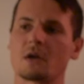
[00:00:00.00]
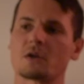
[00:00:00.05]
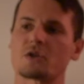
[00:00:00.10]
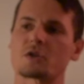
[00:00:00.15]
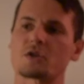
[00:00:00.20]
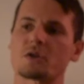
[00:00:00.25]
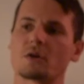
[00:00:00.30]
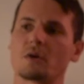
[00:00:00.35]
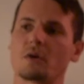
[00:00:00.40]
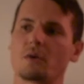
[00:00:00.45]

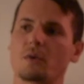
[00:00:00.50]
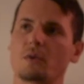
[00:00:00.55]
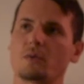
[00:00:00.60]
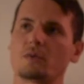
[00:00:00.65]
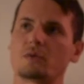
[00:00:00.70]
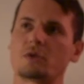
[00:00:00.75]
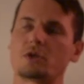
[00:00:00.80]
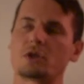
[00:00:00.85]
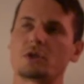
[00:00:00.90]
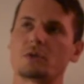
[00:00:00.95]

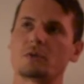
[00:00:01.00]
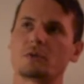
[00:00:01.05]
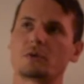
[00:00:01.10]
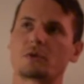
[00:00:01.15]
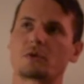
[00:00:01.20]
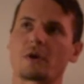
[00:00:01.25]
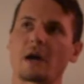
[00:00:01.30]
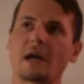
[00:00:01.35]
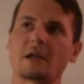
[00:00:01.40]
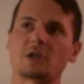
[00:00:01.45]
So to
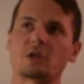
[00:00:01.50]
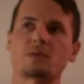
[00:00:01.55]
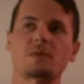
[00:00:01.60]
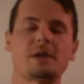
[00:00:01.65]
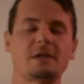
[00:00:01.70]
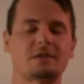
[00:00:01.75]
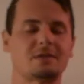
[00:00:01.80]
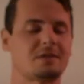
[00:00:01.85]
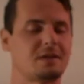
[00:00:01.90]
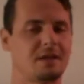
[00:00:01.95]

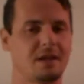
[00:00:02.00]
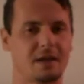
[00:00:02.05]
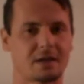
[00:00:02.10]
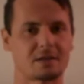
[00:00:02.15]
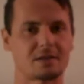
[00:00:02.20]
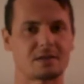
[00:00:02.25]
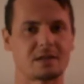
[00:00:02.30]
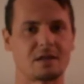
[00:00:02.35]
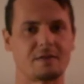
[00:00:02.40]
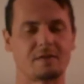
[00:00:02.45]
graduate to the
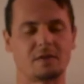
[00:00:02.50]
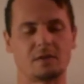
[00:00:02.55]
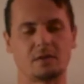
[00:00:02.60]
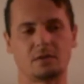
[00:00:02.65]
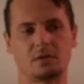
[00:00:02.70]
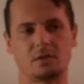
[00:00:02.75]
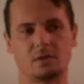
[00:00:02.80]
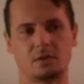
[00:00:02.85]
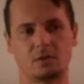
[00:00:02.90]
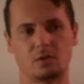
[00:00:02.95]
next
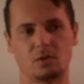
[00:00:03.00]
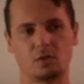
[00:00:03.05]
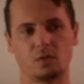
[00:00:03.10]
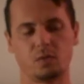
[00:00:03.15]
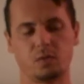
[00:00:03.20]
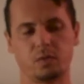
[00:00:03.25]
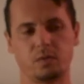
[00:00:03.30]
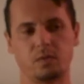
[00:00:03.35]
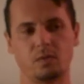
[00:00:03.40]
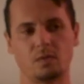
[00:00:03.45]
level,
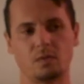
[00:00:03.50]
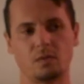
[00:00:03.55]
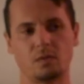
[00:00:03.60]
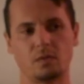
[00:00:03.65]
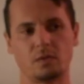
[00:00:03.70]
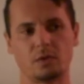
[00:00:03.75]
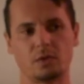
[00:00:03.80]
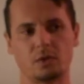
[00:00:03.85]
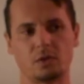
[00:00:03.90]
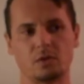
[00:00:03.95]
you
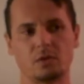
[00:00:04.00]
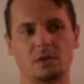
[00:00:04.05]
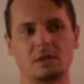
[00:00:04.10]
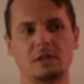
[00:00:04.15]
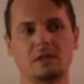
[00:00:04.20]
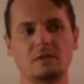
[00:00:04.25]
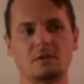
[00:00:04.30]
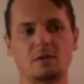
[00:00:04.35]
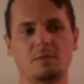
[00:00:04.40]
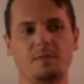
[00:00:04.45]

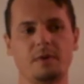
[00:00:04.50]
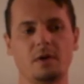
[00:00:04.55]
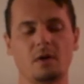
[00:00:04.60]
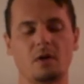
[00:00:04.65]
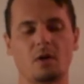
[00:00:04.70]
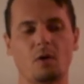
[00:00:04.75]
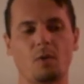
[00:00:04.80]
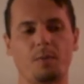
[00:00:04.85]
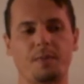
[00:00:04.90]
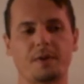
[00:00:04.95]
need to be
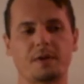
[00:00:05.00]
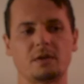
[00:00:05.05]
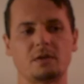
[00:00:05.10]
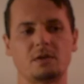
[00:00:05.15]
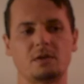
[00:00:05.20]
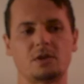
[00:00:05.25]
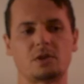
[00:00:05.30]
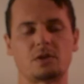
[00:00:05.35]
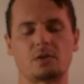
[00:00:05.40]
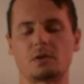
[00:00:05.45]

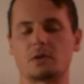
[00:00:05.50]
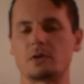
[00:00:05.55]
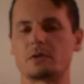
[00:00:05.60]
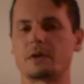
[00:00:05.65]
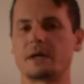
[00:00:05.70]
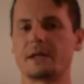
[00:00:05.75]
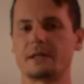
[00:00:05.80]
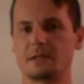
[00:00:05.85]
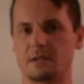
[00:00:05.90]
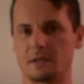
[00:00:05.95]
open to
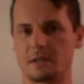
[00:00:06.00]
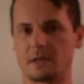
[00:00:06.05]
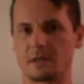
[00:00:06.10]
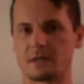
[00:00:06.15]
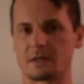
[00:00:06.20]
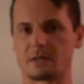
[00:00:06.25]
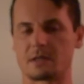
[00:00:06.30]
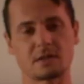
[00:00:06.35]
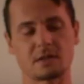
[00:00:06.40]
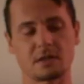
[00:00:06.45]
new
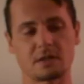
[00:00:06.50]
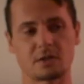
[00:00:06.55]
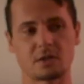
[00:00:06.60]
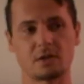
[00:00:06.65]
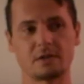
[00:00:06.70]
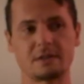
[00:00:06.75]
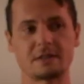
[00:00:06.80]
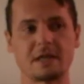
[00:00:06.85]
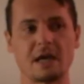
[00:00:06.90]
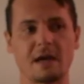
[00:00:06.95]
ideas. It's
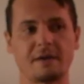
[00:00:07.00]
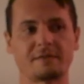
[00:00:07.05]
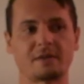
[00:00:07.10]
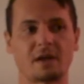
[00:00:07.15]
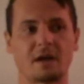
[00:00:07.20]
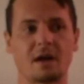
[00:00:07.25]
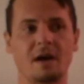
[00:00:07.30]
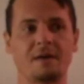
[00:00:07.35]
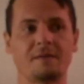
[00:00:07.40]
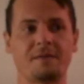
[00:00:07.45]
good to have
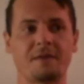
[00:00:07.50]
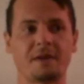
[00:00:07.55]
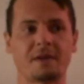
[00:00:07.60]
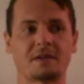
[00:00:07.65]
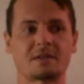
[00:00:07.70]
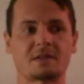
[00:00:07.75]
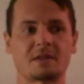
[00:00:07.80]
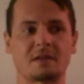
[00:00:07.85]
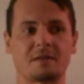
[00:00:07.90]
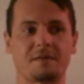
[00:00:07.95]
the
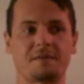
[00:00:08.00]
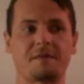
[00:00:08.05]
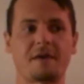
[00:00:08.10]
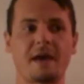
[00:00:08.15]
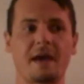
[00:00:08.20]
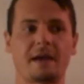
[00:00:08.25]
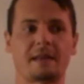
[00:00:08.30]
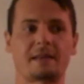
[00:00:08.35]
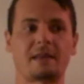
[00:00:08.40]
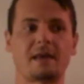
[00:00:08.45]
confidence in the
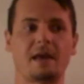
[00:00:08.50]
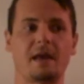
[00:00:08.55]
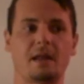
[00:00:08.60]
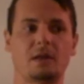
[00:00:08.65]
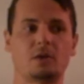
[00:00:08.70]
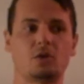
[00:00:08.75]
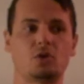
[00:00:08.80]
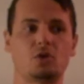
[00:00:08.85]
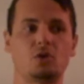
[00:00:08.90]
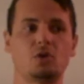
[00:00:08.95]
fact
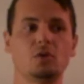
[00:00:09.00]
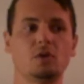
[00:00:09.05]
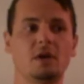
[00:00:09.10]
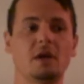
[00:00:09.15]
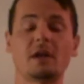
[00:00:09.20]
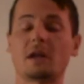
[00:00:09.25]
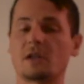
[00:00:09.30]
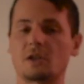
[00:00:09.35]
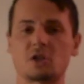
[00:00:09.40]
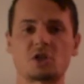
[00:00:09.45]
that you
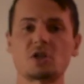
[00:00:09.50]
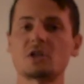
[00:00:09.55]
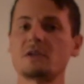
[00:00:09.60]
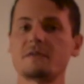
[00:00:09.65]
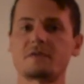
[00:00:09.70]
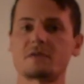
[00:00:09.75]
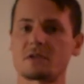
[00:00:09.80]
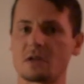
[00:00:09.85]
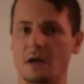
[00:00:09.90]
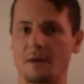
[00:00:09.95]
can
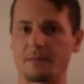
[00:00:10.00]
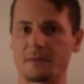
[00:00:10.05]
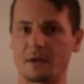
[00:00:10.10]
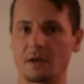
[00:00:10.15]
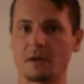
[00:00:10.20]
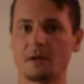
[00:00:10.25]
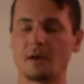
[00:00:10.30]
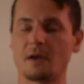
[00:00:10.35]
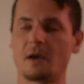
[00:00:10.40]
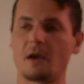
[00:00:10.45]
achieve
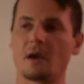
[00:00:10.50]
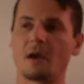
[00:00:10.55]
something,